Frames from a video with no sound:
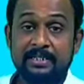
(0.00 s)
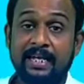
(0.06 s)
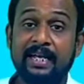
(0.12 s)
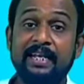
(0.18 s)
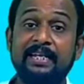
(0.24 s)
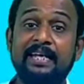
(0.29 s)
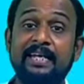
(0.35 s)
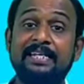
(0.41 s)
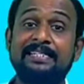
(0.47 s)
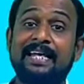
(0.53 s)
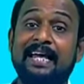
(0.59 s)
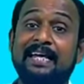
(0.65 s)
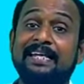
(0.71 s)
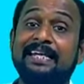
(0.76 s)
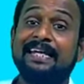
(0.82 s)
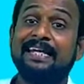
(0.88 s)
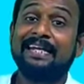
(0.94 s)
Second case
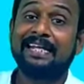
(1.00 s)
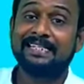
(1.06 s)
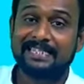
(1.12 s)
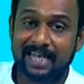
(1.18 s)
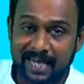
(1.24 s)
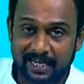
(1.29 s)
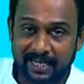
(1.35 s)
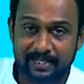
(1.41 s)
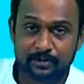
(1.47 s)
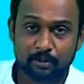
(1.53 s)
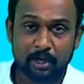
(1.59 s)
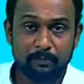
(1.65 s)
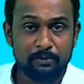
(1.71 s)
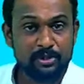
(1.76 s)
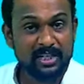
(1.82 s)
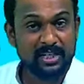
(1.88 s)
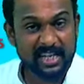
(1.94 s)
it is I, so
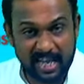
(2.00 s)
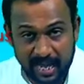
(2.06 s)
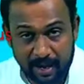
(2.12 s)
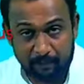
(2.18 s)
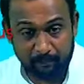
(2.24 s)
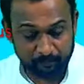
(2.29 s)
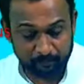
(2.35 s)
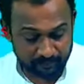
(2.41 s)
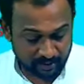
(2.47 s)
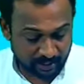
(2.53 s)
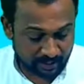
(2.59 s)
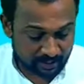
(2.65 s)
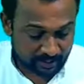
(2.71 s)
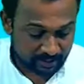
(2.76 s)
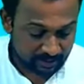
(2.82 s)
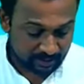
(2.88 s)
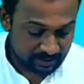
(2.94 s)
I am using am.
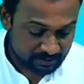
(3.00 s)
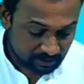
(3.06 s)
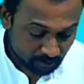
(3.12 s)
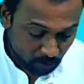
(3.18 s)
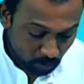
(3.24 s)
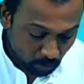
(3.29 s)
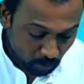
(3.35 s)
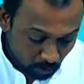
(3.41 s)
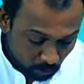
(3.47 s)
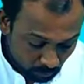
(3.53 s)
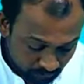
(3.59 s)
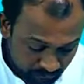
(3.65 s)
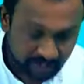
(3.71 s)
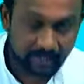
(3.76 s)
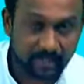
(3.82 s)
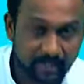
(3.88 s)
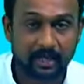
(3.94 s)
And here it is
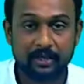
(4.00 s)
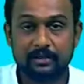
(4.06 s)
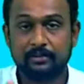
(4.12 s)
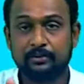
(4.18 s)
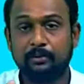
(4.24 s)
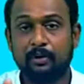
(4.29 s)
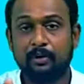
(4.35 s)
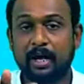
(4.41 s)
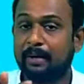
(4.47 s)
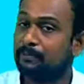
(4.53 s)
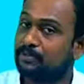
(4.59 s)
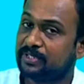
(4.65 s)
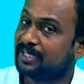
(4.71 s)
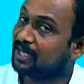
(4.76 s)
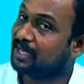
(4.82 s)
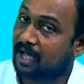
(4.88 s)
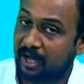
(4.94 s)
they, so I am
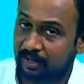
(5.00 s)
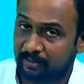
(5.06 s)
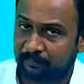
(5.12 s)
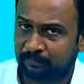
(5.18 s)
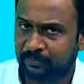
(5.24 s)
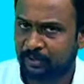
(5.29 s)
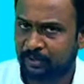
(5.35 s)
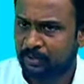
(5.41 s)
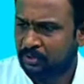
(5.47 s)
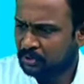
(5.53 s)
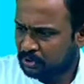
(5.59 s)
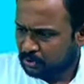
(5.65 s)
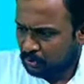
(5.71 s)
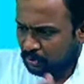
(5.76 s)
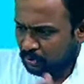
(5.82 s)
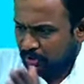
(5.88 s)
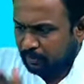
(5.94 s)
using are.
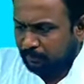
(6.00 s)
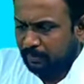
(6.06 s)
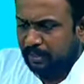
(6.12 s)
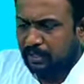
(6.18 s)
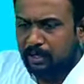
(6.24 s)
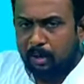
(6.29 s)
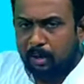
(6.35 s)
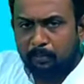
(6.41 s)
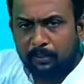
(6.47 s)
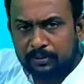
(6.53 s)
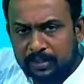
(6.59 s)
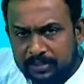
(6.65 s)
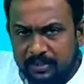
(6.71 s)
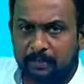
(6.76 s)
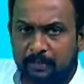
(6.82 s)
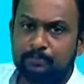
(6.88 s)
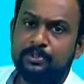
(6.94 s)
So depending upon
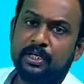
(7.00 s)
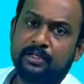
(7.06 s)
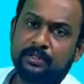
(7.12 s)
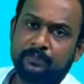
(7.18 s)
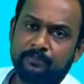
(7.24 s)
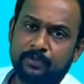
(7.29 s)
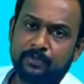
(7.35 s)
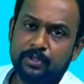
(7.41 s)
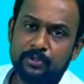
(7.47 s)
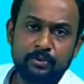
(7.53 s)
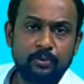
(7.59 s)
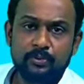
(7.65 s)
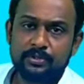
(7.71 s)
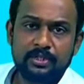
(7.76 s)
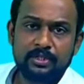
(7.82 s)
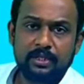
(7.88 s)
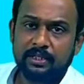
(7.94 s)
the subject, you
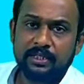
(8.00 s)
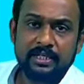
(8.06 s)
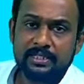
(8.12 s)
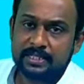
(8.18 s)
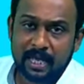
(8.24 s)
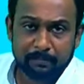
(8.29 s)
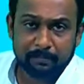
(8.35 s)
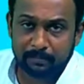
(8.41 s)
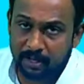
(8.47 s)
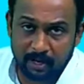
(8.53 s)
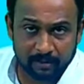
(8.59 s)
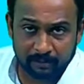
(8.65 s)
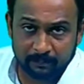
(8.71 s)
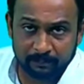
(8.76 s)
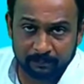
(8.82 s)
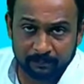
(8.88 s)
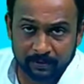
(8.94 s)
use is, am,
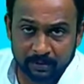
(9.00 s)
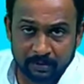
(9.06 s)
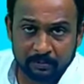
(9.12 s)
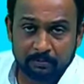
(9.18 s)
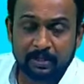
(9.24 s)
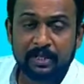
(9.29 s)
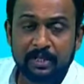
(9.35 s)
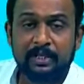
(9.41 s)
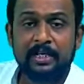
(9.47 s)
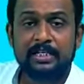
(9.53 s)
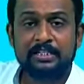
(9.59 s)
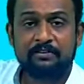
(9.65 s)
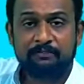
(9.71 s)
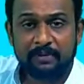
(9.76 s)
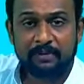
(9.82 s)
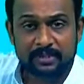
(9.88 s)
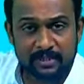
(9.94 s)
are. But in
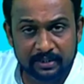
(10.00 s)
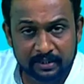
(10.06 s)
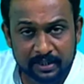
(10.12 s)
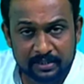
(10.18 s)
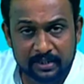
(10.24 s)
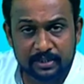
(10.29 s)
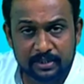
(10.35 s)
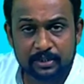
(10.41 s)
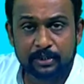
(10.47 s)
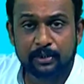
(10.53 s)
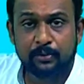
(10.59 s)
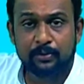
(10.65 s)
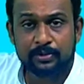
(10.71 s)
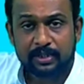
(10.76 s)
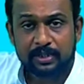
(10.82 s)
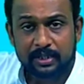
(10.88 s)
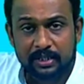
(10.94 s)
case of present tenses,
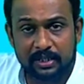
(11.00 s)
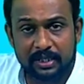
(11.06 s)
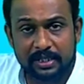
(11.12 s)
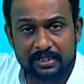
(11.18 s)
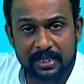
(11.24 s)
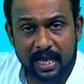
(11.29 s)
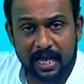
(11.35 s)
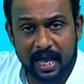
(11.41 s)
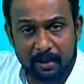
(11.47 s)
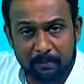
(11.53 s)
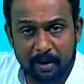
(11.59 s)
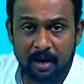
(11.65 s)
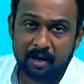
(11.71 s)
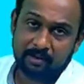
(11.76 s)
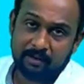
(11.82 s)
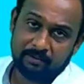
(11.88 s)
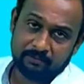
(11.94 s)
use is,
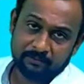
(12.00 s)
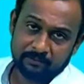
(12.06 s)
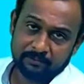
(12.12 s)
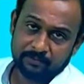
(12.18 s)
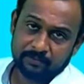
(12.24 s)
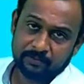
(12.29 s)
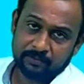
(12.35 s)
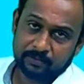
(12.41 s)
am, are